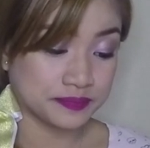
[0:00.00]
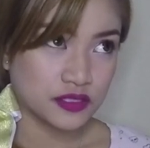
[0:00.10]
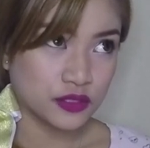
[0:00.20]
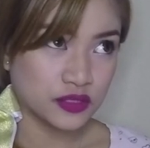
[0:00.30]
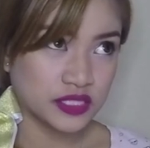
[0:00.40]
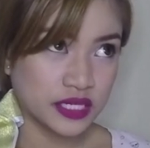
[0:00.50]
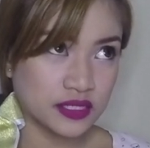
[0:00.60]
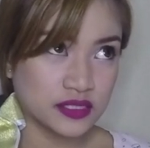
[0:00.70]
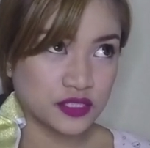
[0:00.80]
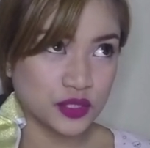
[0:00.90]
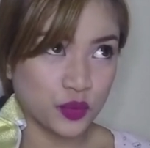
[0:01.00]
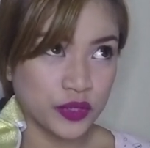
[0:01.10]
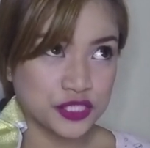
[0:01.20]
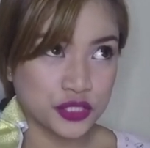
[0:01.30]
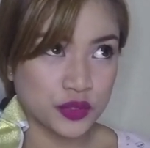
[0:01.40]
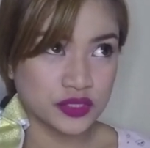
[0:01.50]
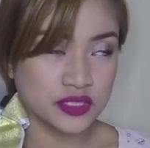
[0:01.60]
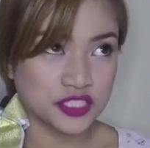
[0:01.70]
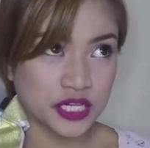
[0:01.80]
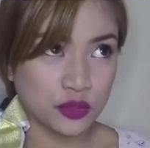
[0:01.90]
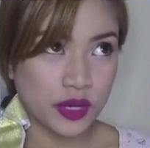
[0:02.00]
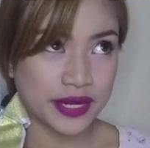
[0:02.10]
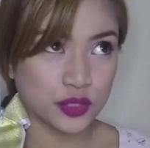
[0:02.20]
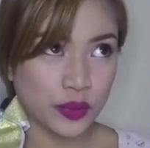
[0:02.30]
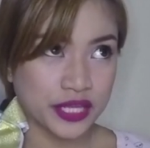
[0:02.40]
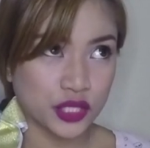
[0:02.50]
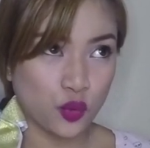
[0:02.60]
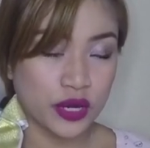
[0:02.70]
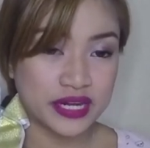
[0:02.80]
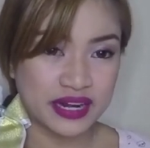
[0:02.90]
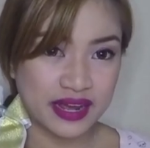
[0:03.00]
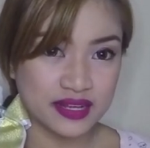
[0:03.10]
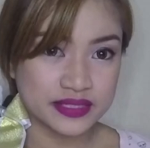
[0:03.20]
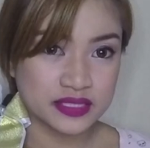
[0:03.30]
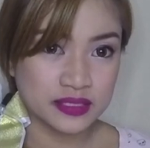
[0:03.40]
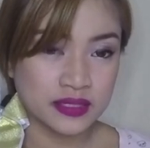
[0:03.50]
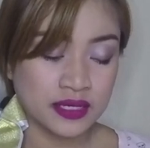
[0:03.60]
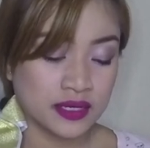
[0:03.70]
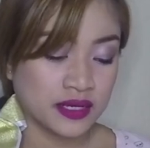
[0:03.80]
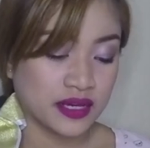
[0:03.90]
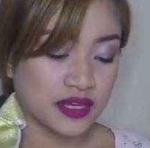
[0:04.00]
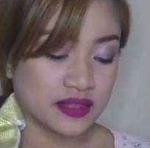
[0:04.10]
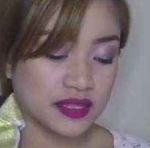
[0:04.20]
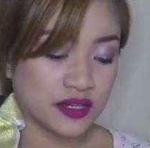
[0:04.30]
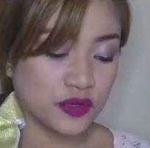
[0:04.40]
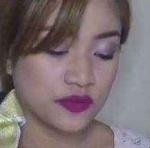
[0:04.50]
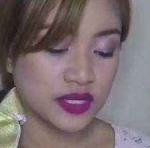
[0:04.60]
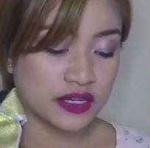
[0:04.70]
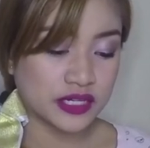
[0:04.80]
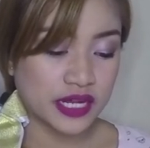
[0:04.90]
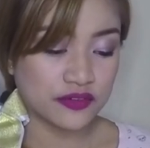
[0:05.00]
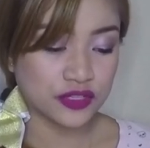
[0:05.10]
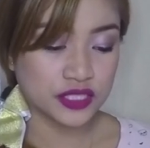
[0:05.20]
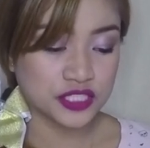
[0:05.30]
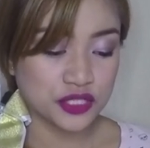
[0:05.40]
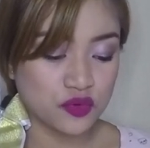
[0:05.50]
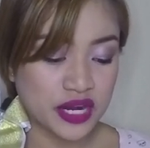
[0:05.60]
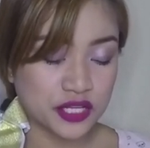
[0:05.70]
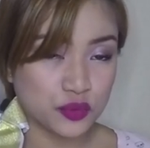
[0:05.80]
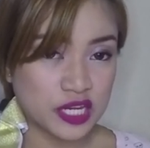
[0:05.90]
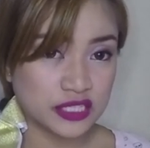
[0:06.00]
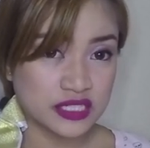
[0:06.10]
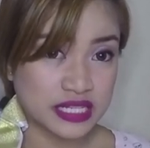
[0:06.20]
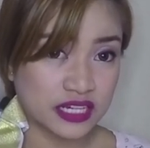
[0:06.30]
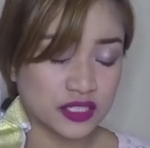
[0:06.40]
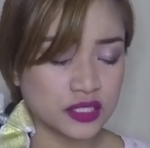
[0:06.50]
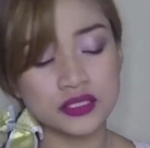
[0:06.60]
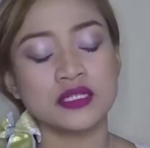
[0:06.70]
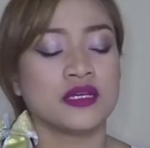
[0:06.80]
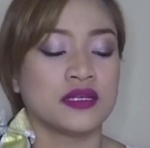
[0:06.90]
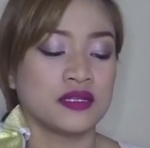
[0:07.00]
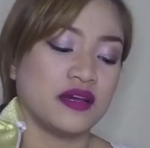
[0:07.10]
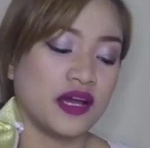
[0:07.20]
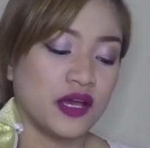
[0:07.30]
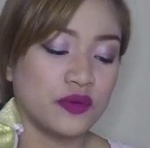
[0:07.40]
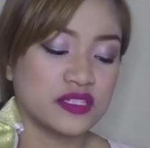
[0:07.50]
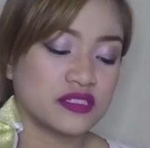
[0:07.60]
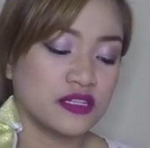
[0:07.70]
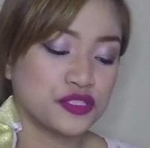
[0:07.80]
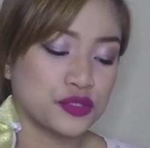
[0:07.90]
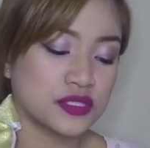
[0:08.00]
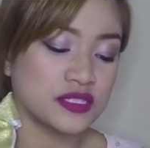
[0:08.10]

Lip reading: So, since we chose the January 21 night, and then we will arrive on the January 22nd, I will still choose